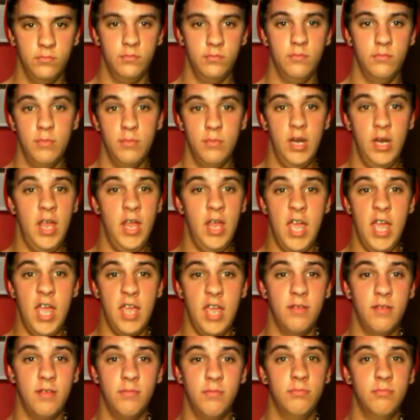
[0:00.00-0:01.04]
But hey,
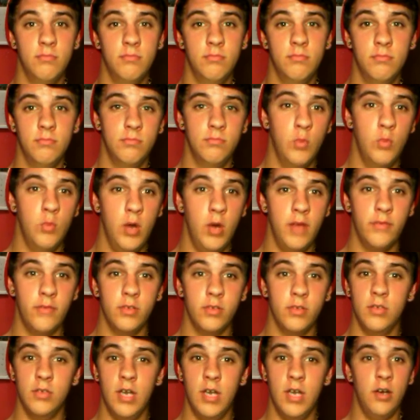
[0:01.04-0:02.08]
whatever,
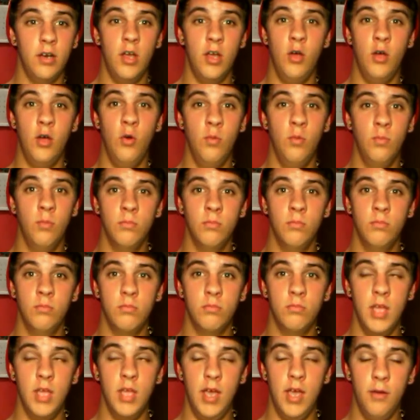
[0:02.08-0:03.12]
I don't know.
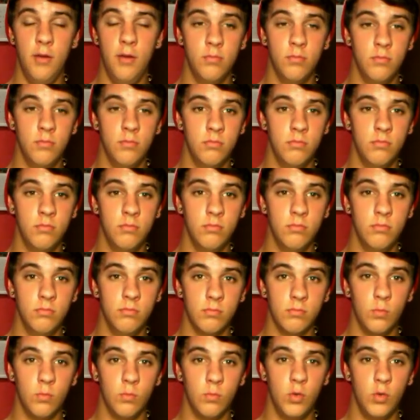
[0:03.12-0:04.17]
Yeah,
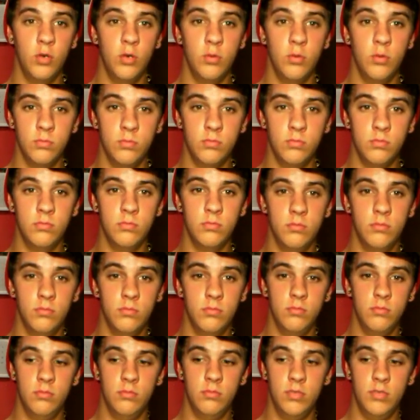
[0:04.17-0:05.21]
woo.
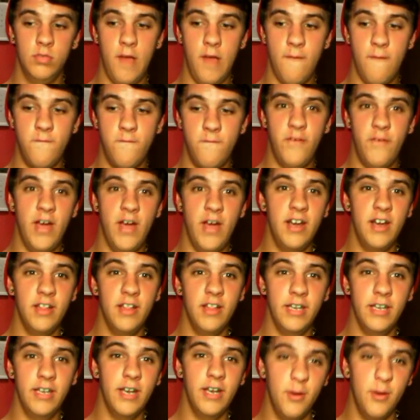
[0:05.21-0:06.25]
I
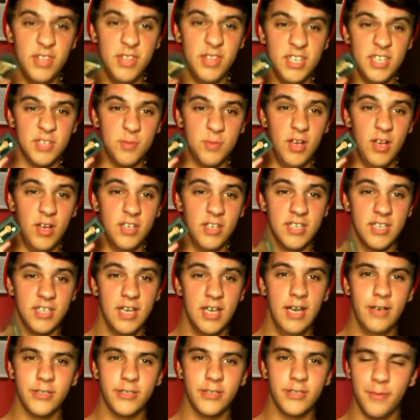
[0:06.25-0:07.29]
finally know what this was.
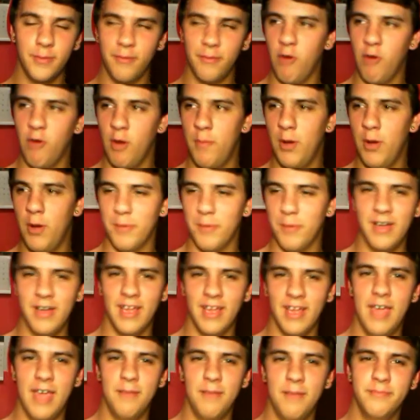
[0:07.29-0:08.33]
I was hoping for a Pokemon
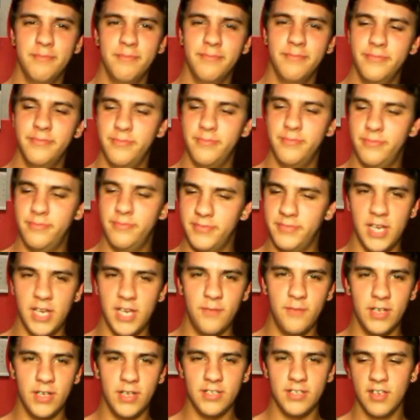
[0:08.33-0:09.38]
game. Sad
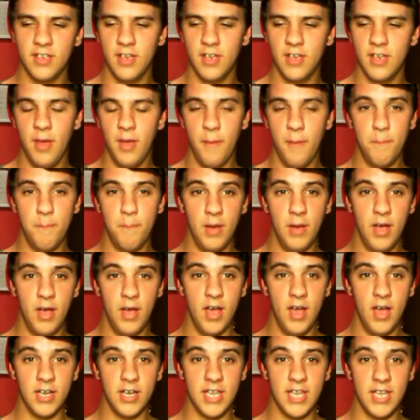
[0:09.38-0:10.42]
face.
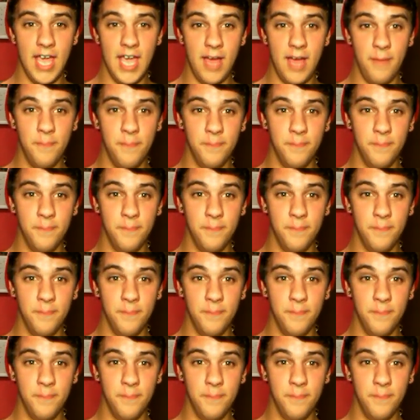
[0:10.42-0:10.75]
But yeah.